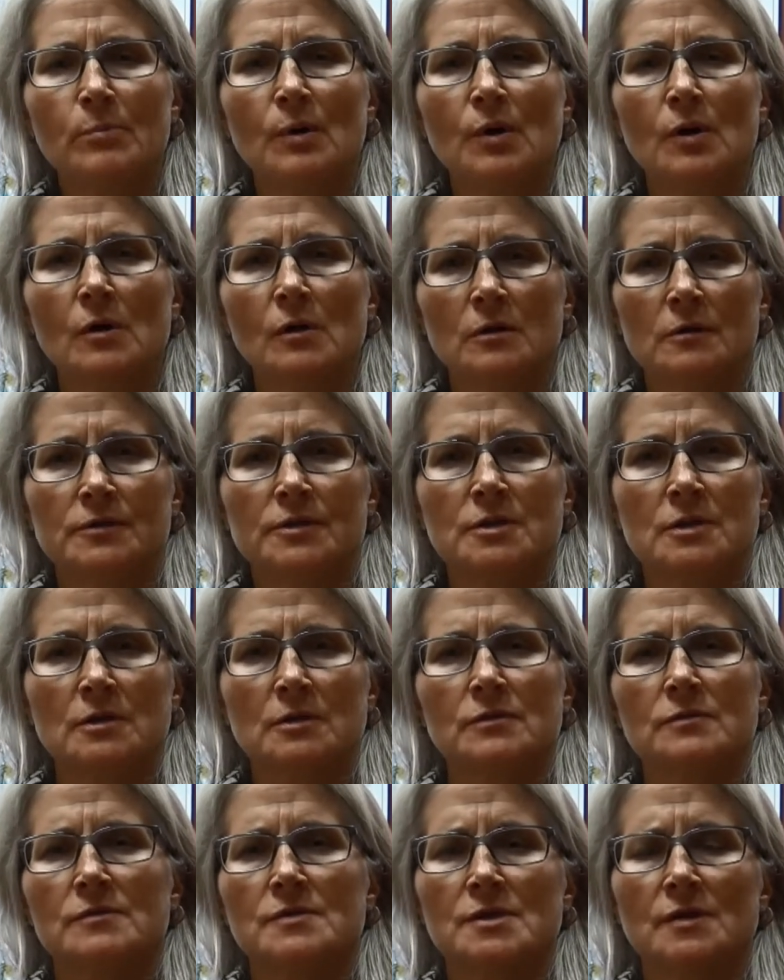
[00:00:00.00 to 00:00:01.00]
ball to
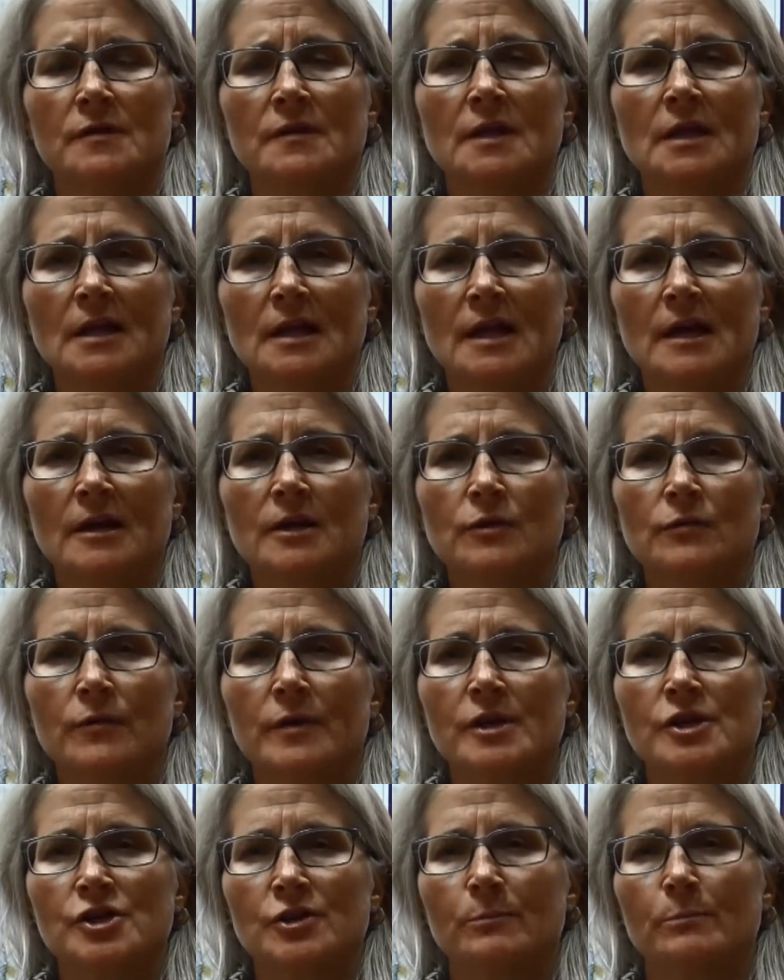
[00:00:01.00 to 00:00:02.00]
use on the neck
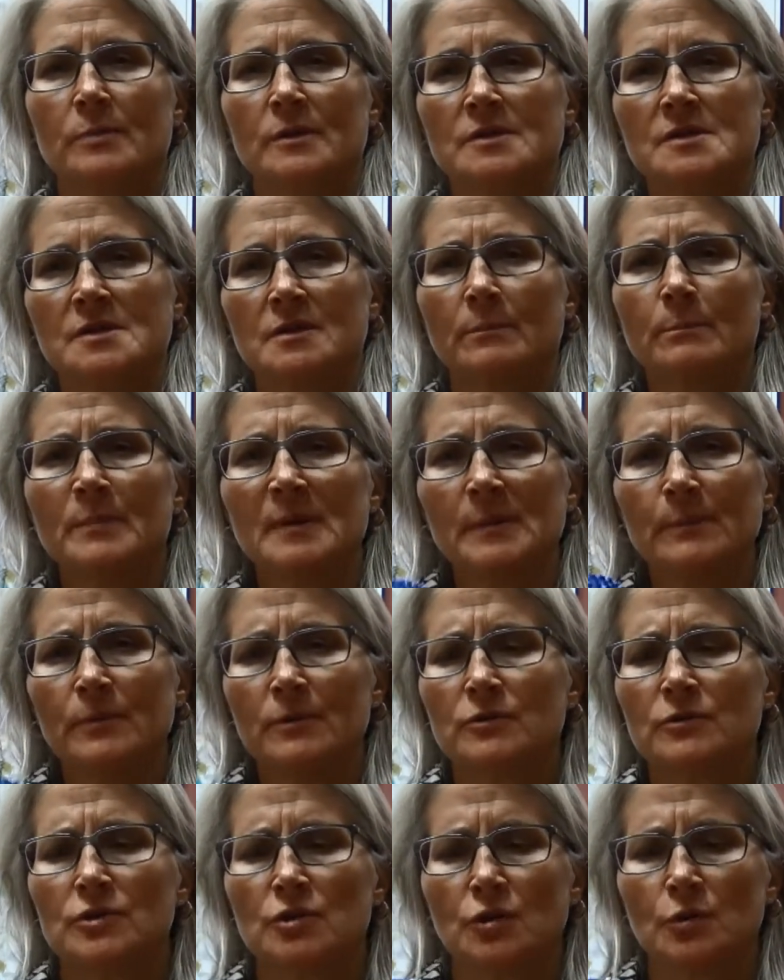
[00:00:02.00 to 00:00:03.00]
region, but some
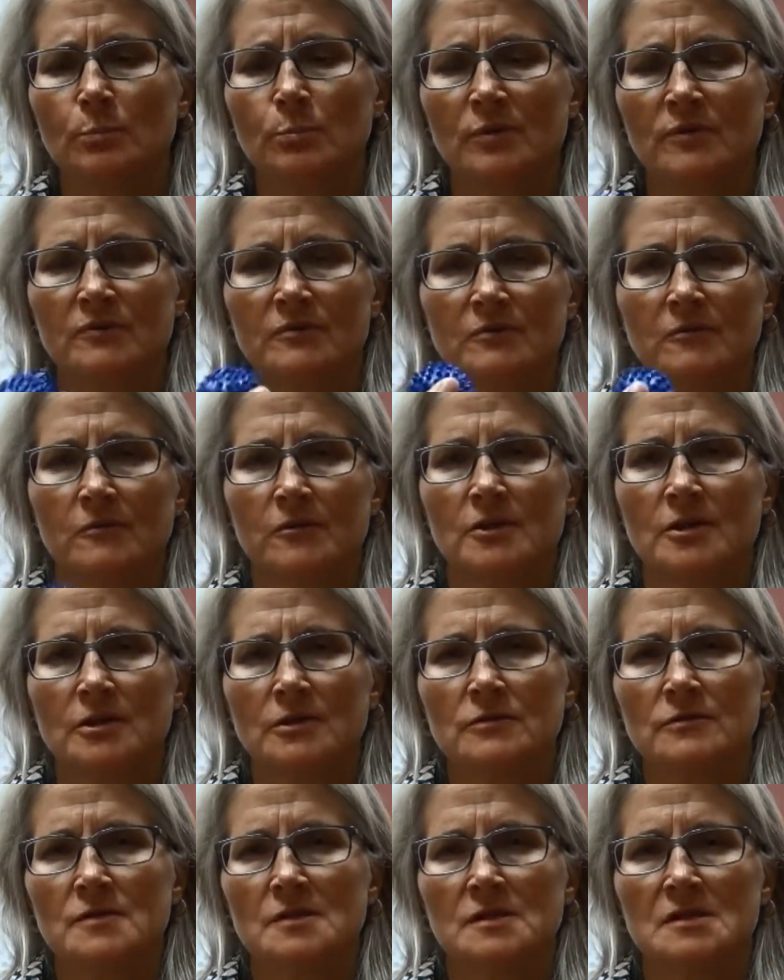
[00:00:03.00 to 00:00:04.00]
people do prefer to
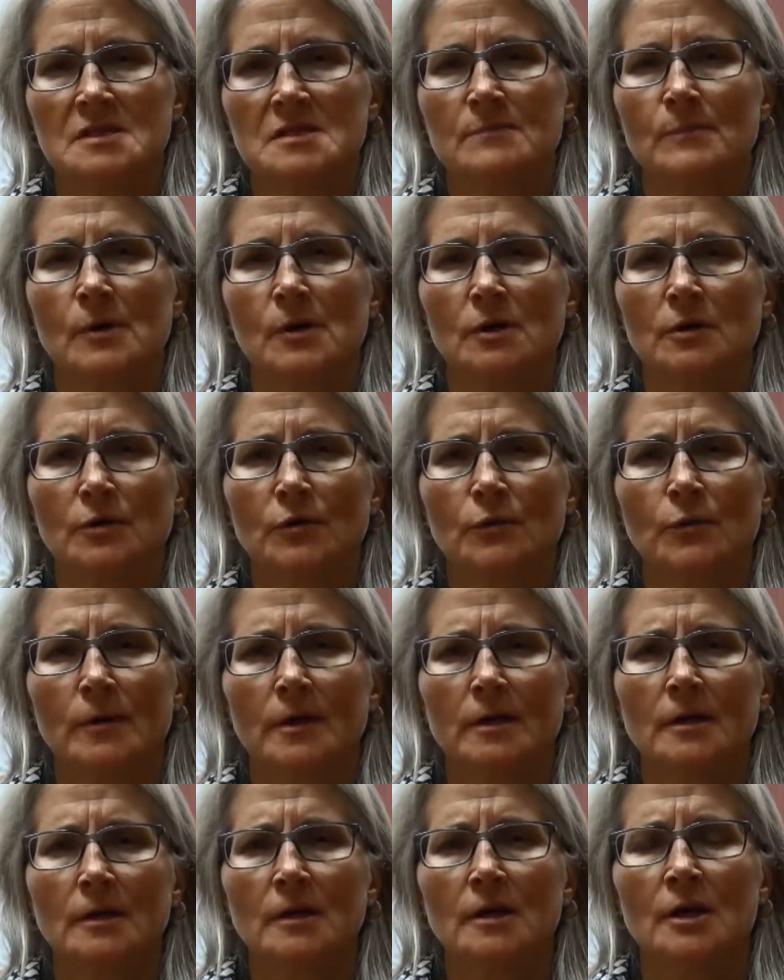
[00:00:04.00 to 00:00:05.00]
use the smaller
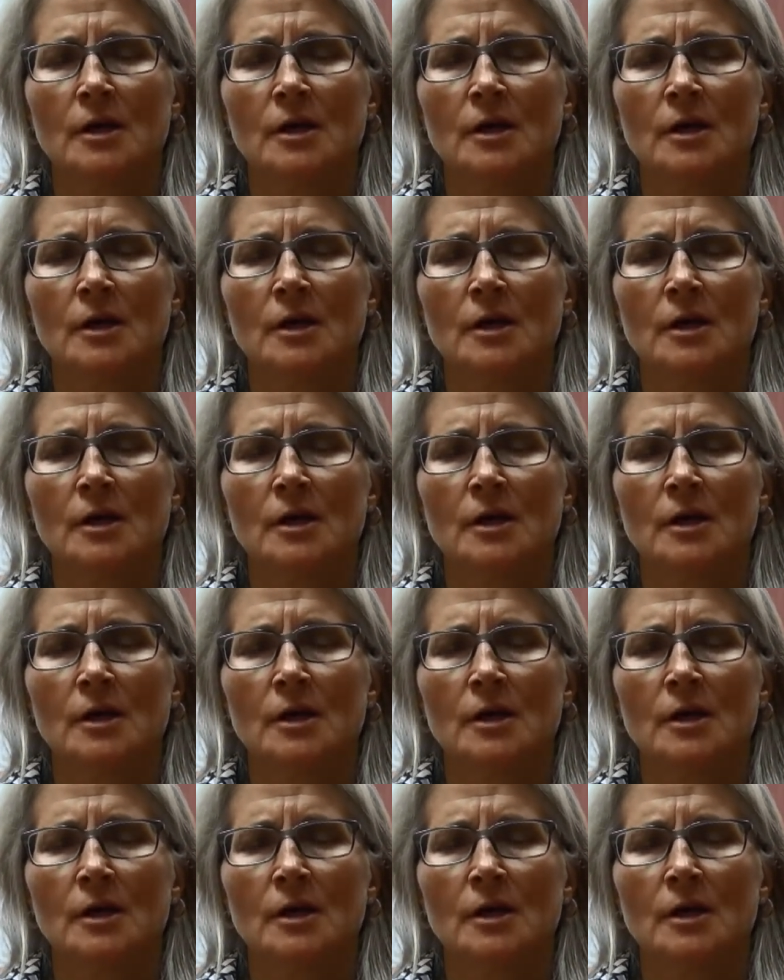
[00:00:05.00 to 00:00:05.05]
one